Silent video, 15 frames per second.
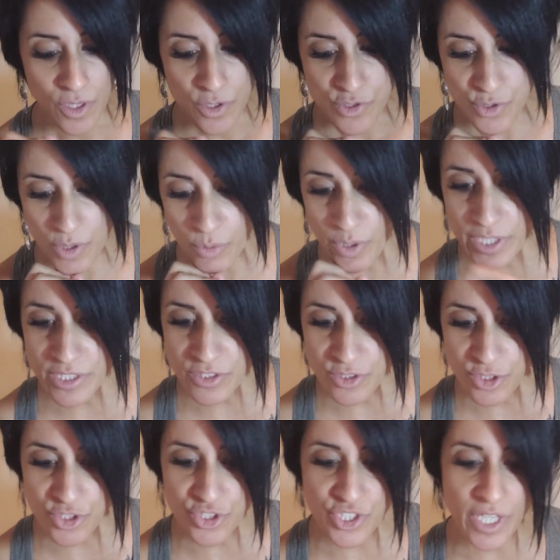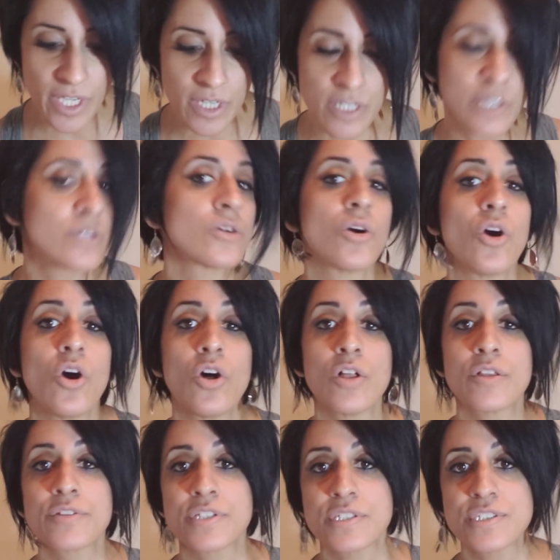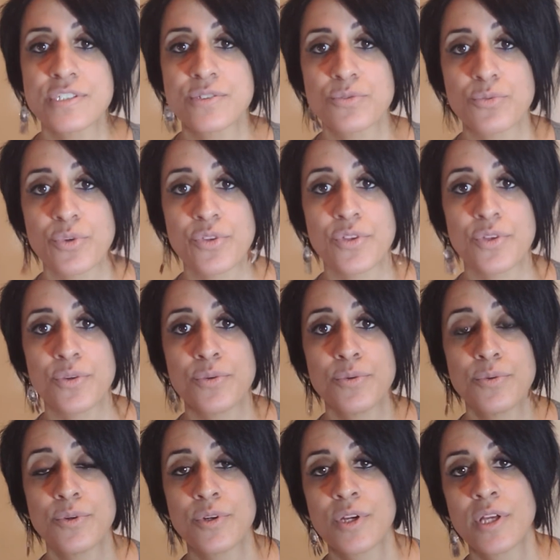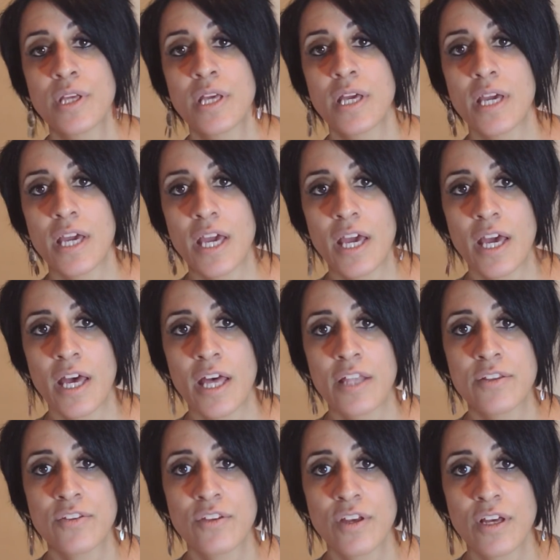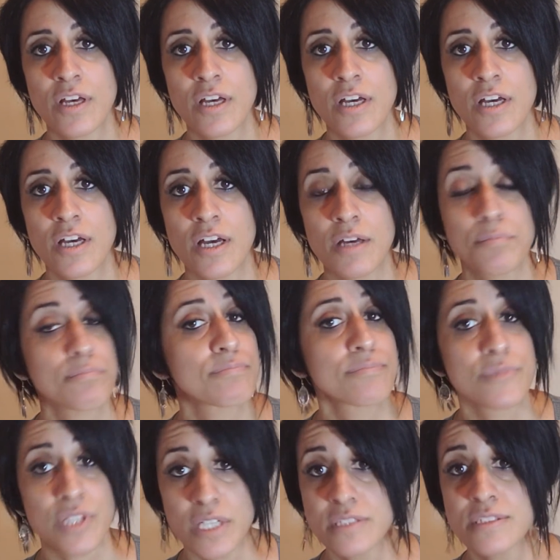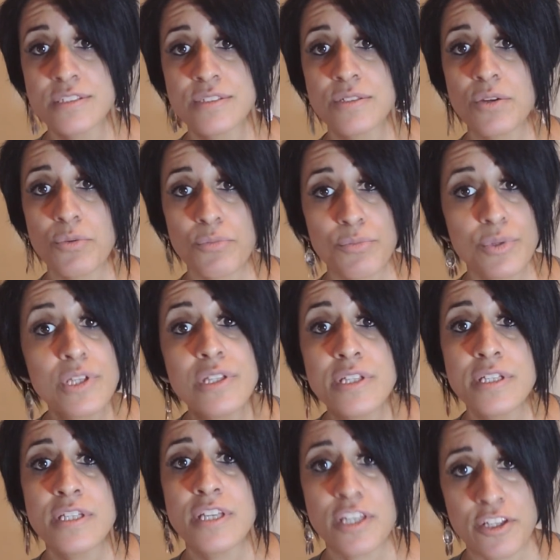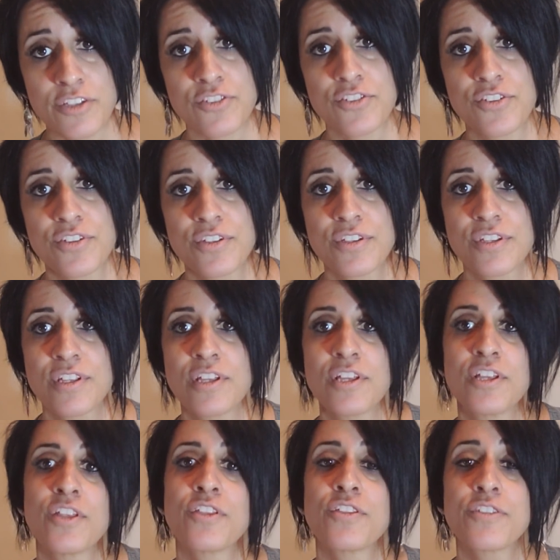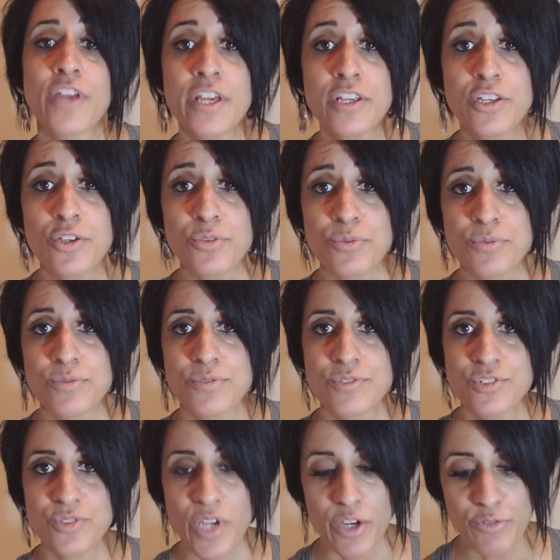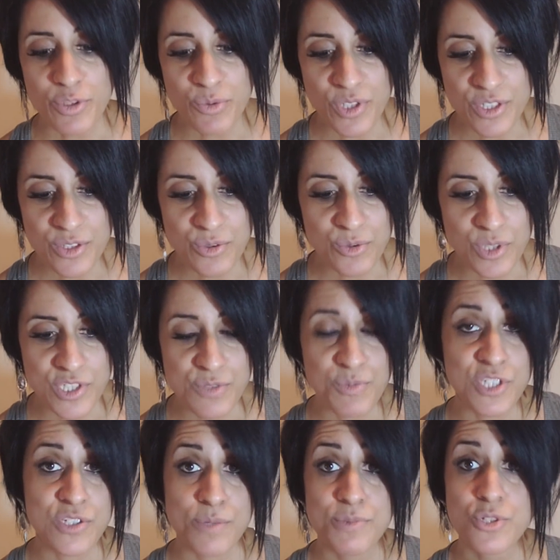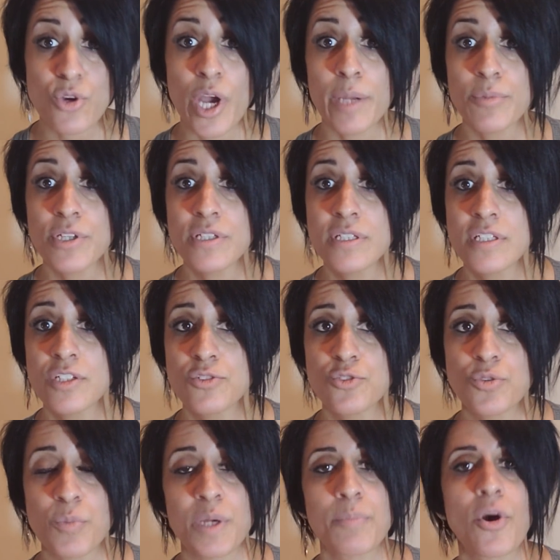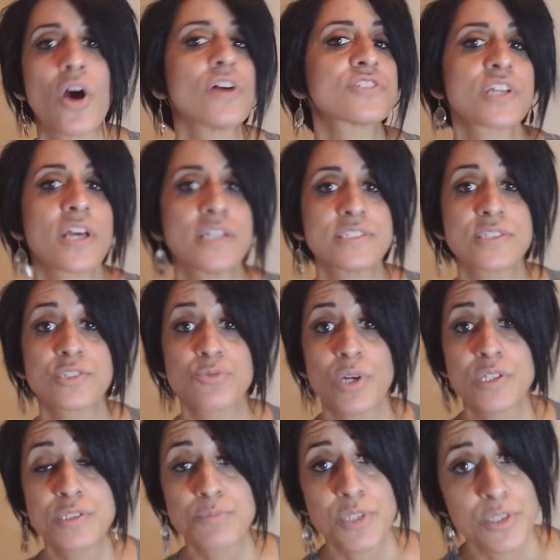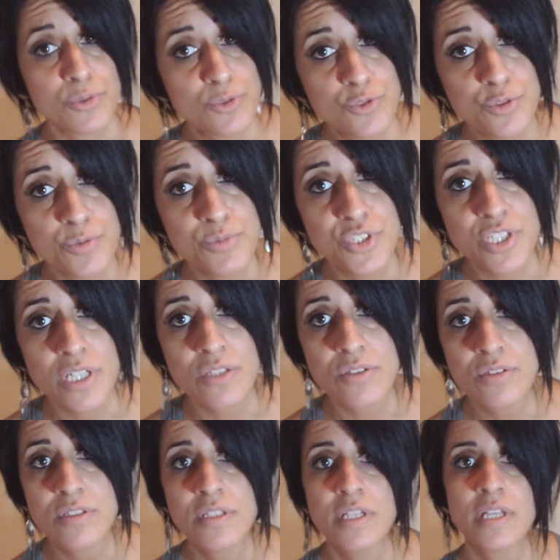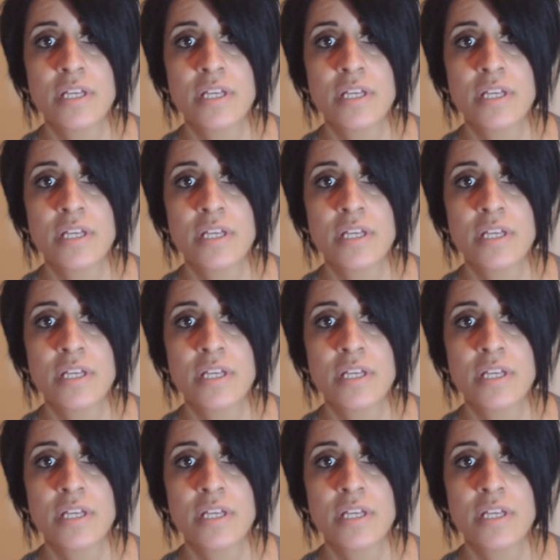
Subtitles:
So I wanted to share all this with you, and that's really it. Thank you to everyone who has been subscribing to my podcast as well as my YouTube channel.